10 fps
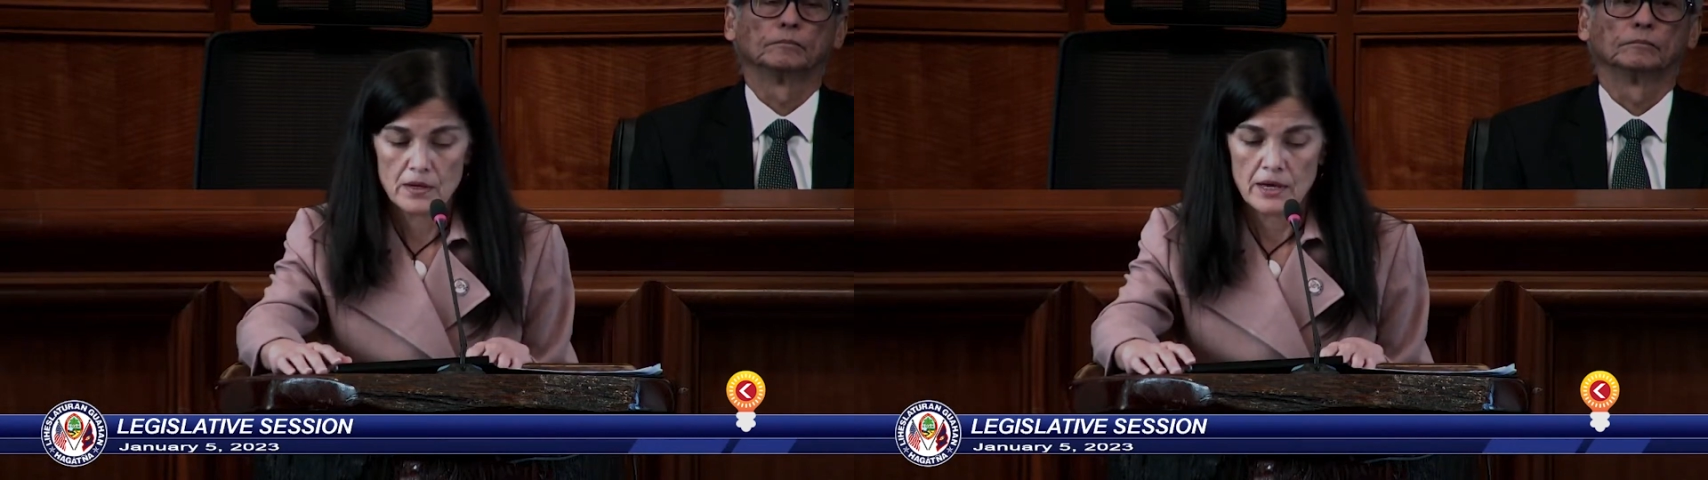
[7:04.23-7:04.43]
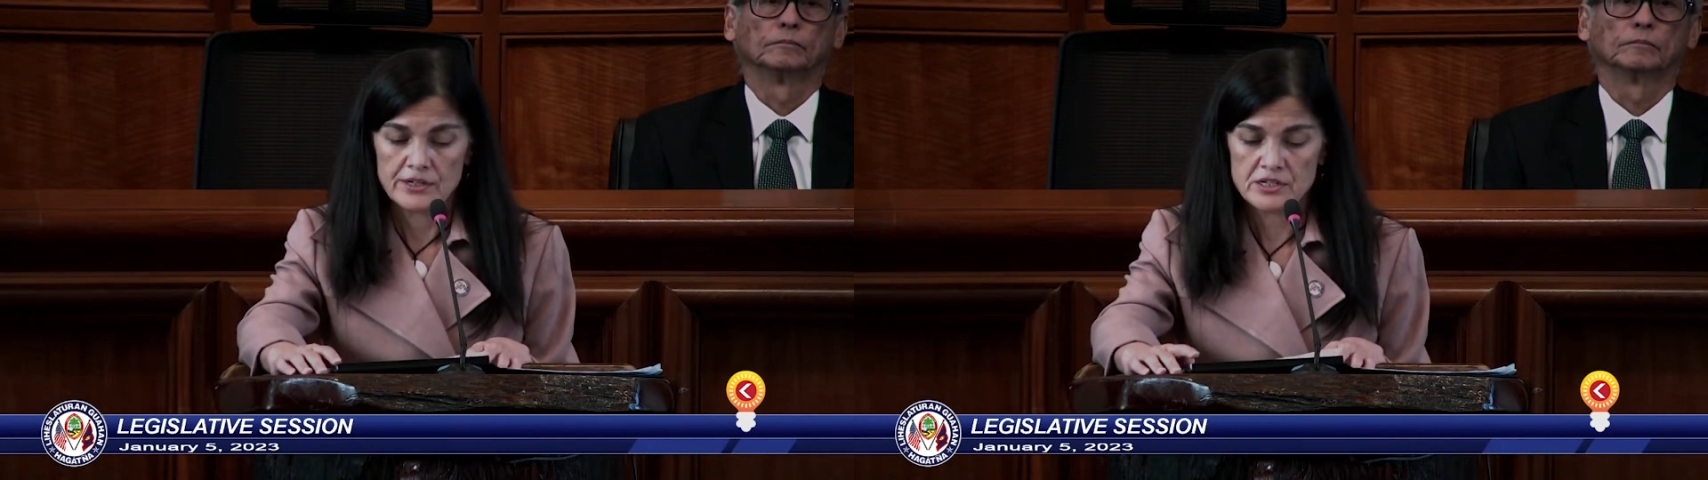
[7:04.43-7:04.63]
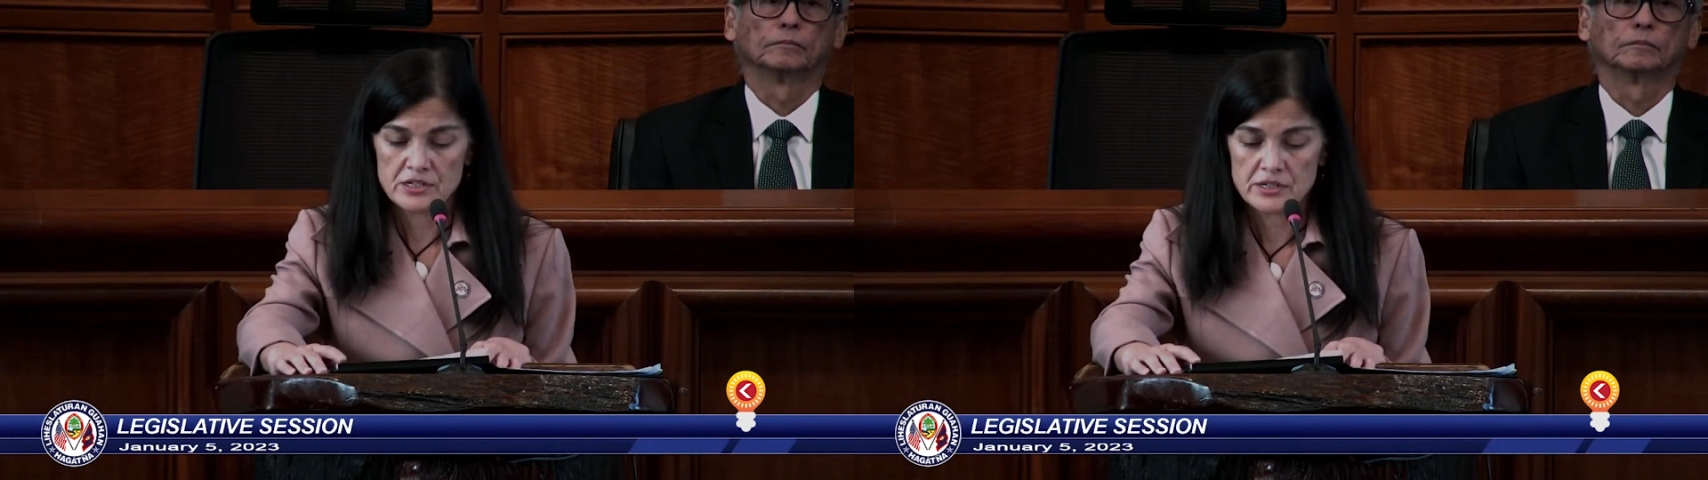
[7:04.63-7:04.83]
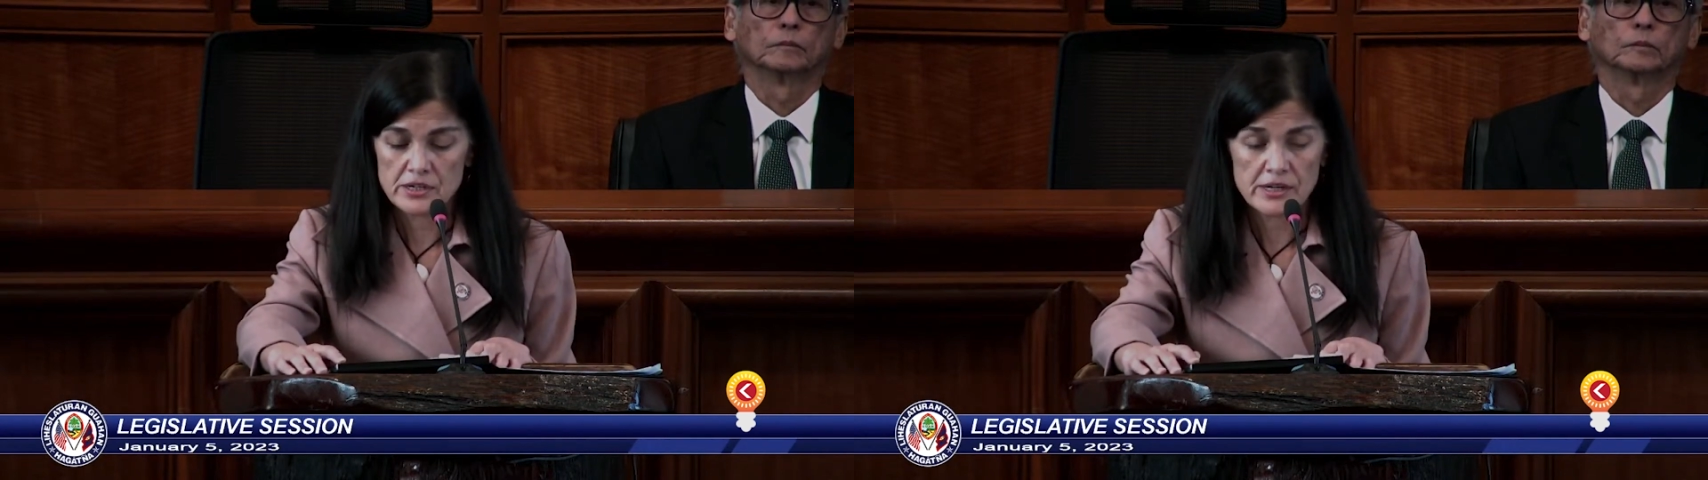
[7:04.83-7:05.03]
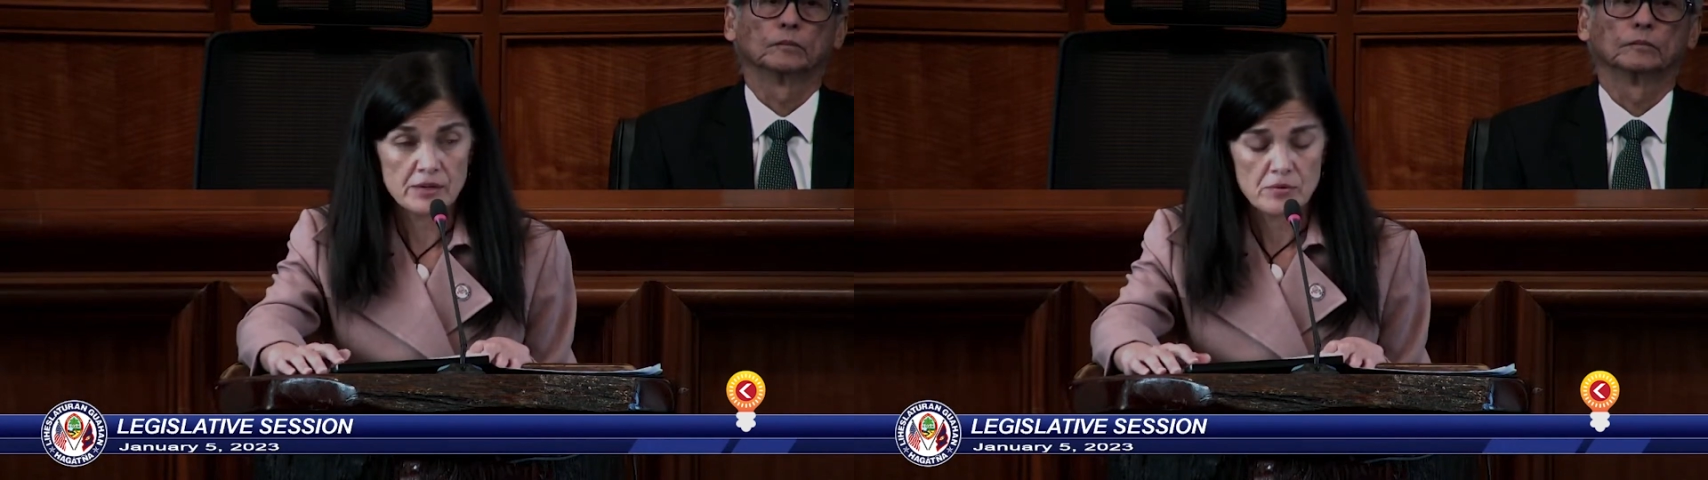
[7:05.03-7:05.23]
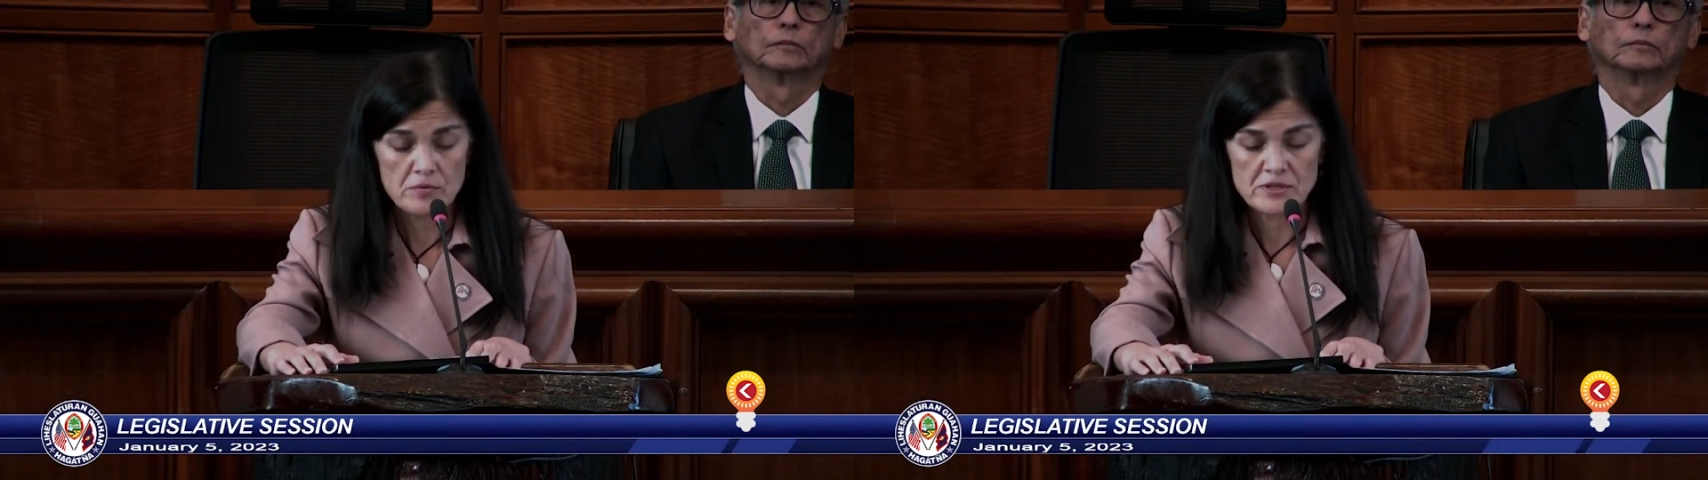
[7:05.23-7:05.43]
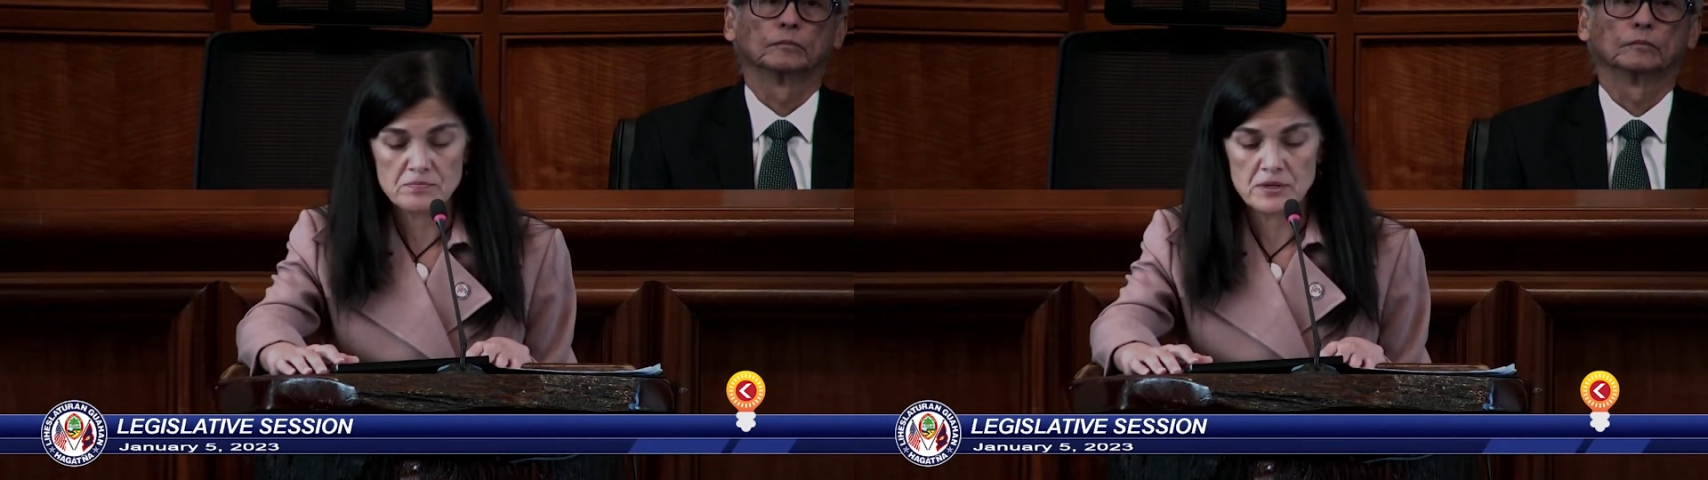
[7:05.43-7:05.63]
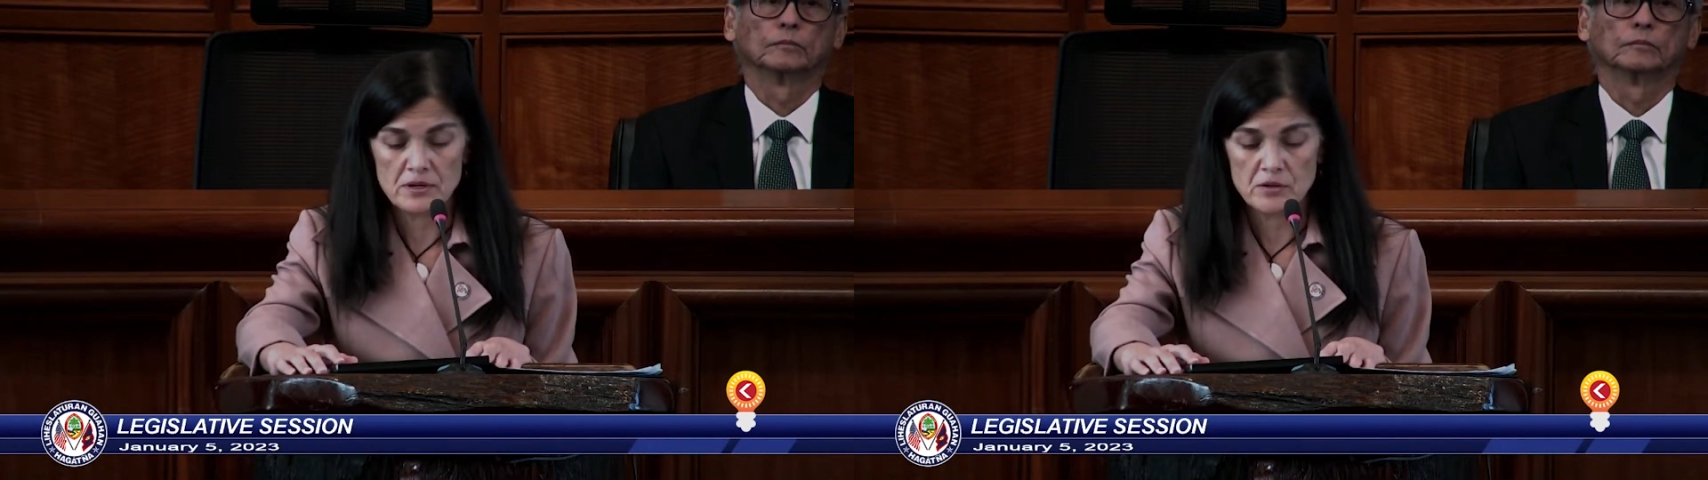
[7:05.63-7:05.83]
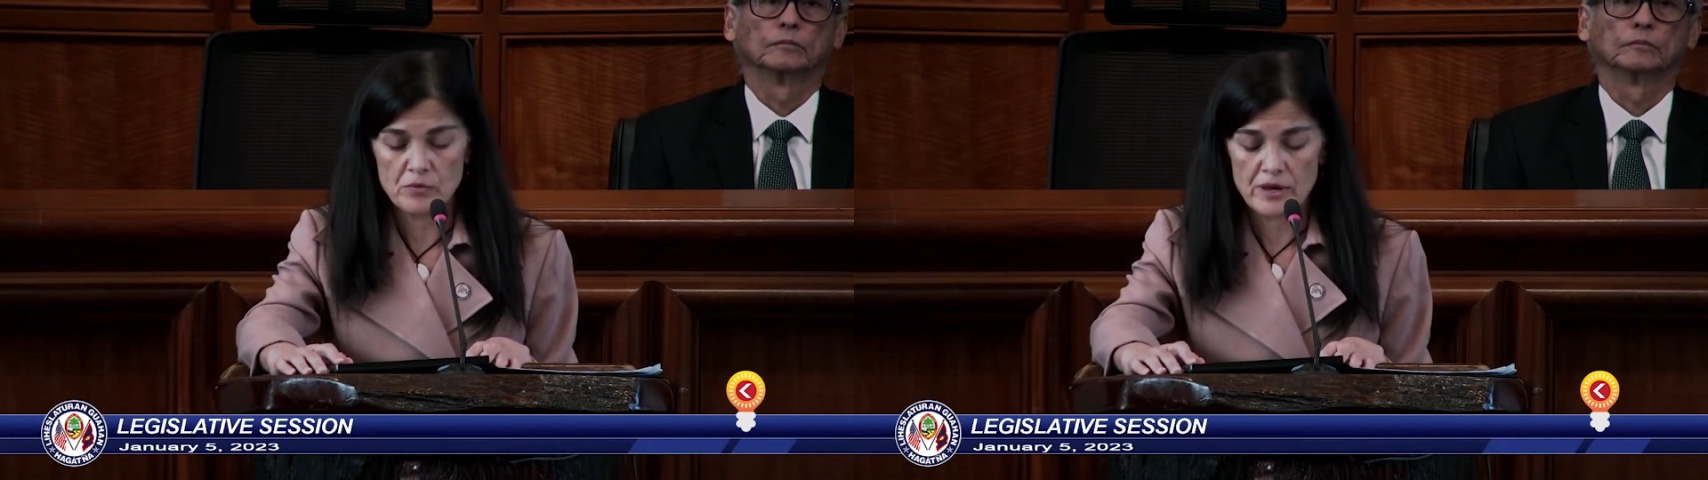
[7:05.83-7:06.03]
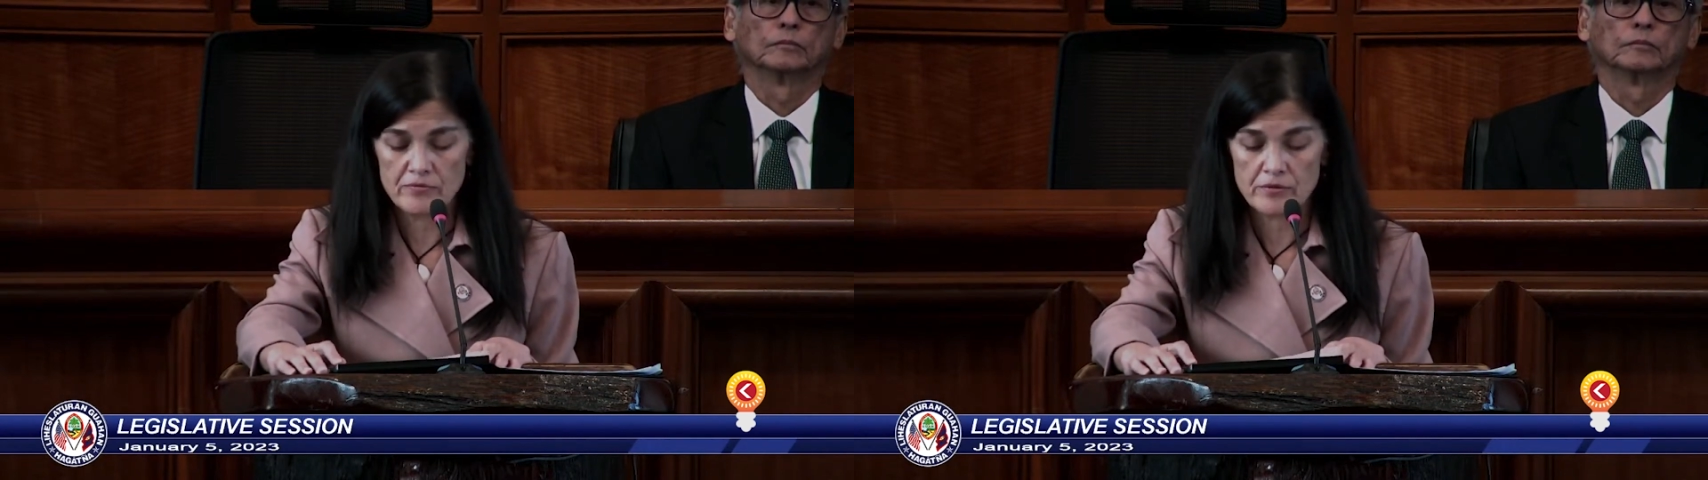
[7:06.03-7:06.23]
Additionally, we must be
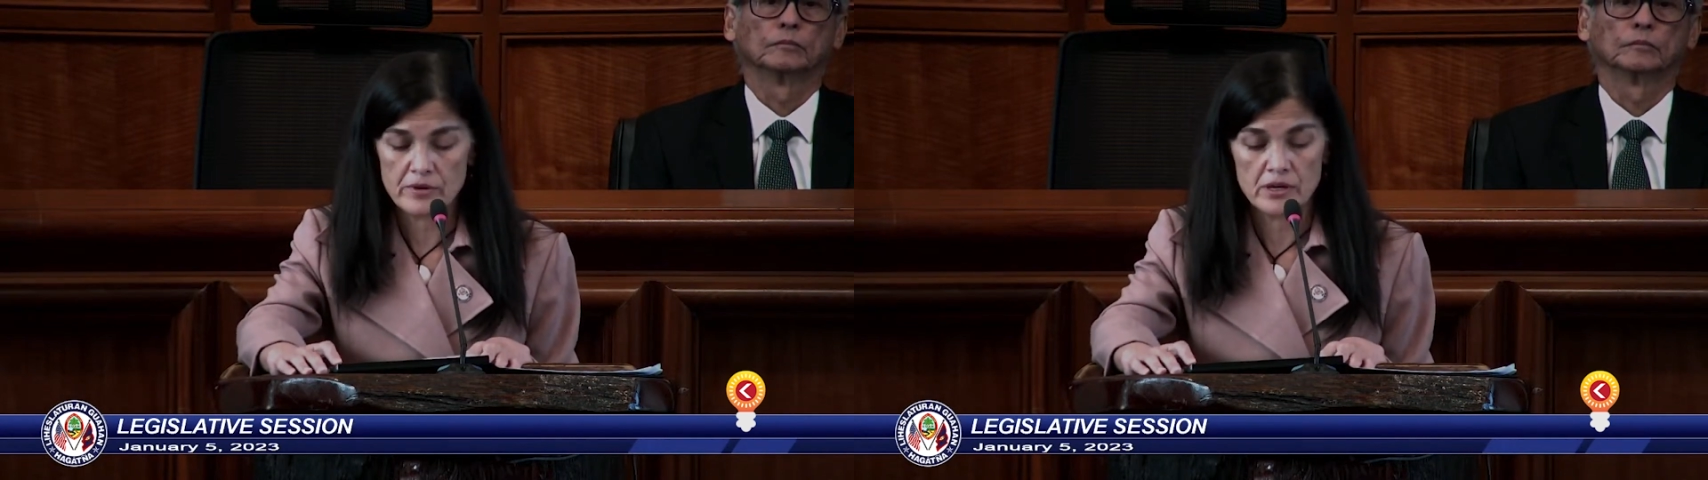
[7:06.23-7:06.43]
unwavering